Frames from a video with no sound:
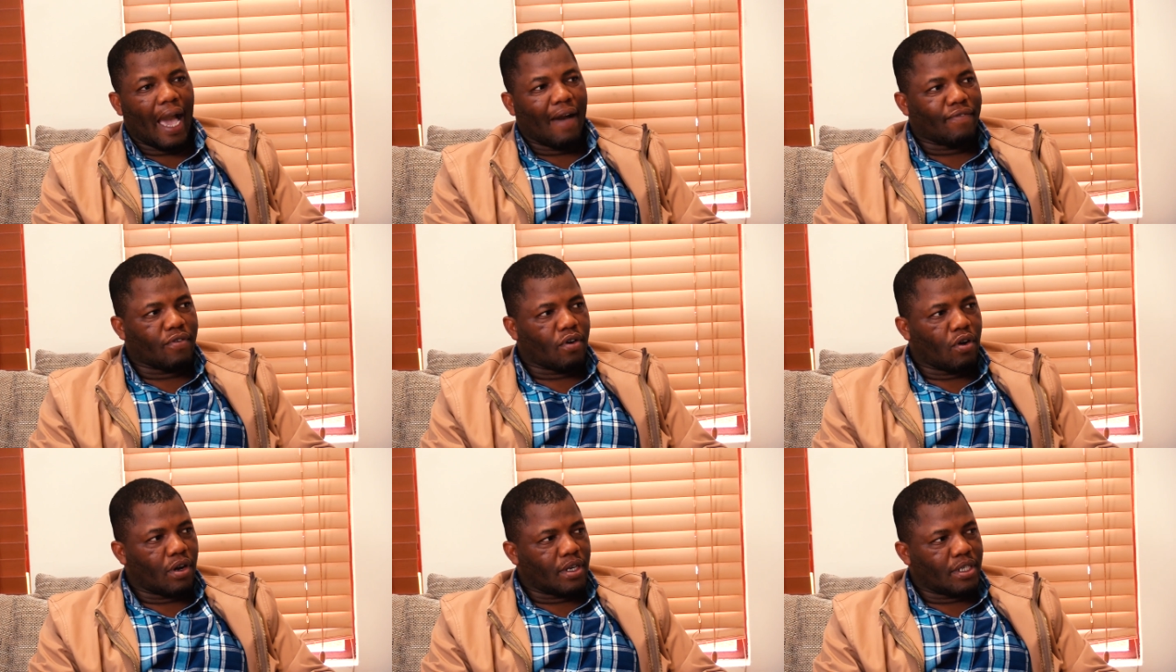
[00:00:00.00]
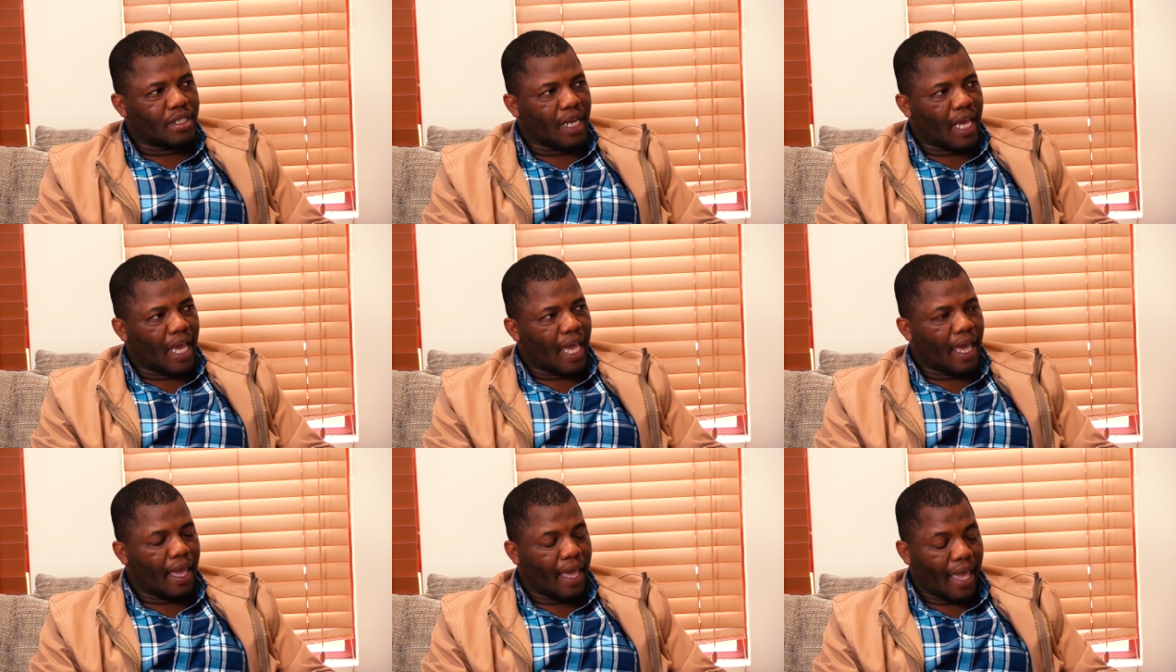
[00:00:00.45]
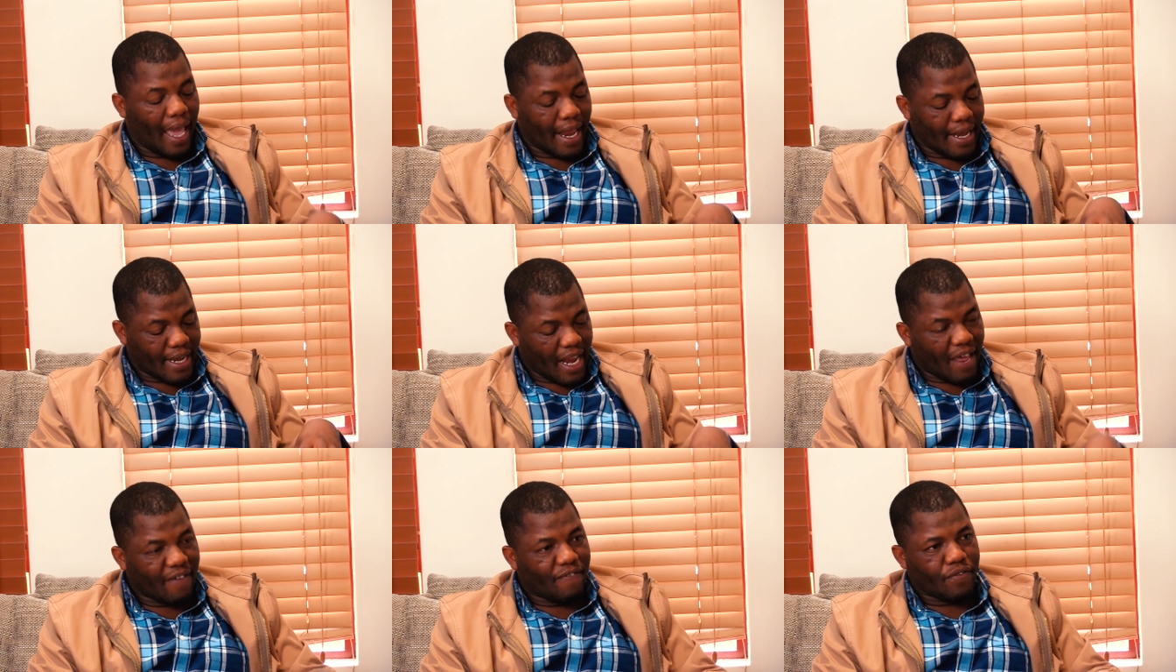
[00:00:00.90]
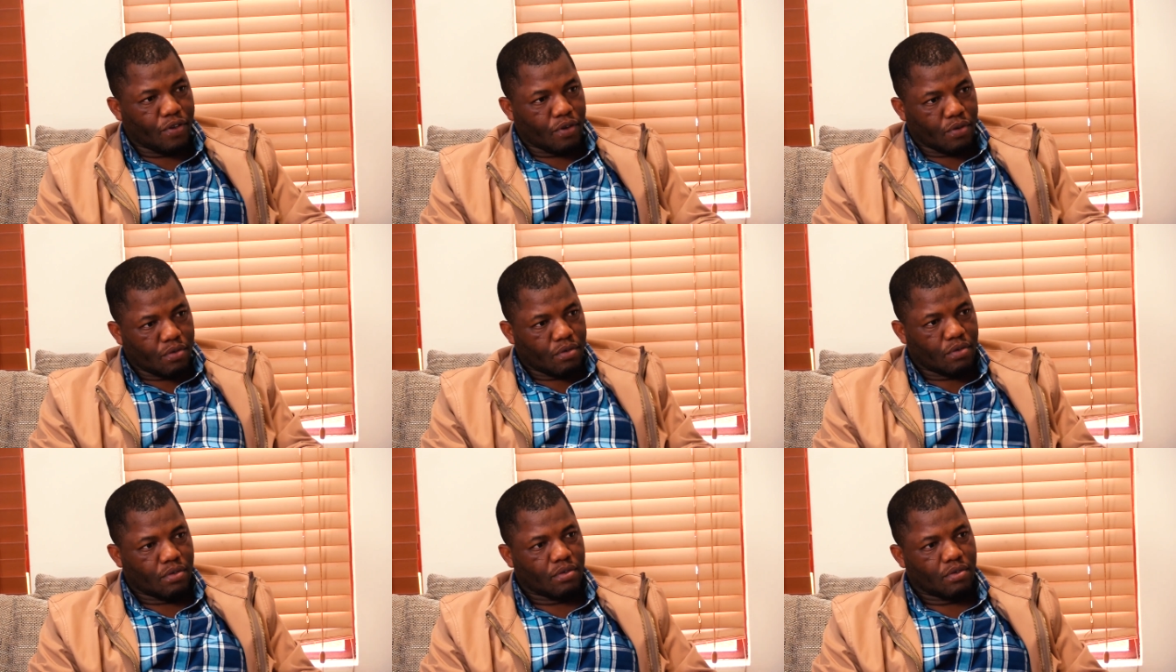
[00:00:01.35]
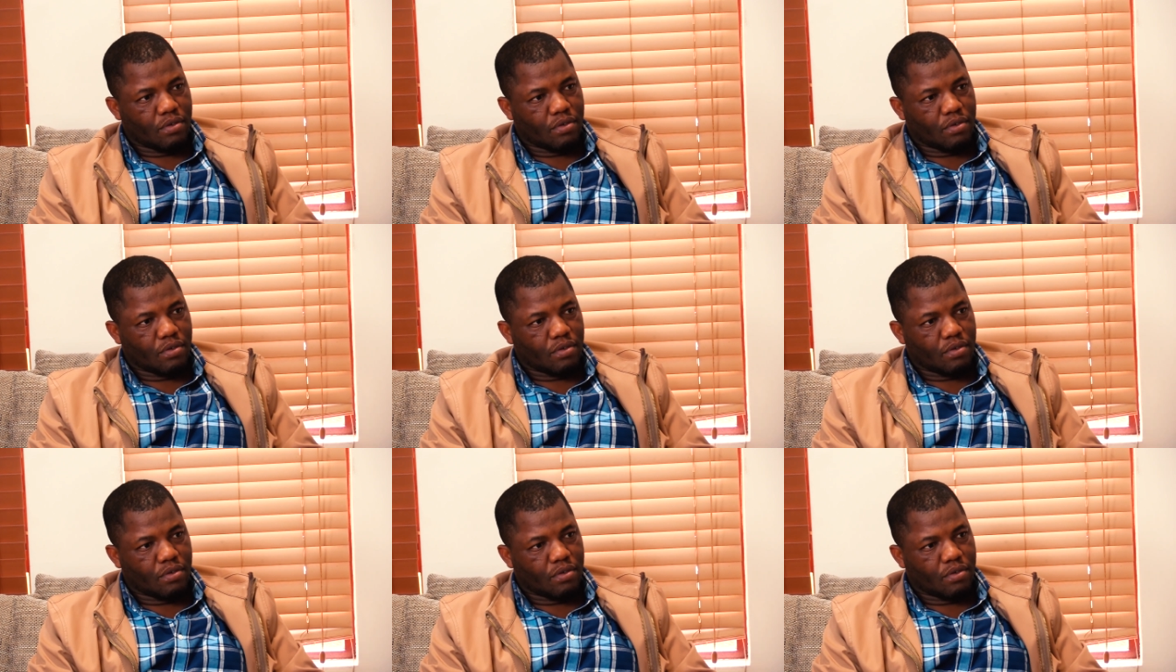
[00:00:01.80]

I've got a, uh, a nephew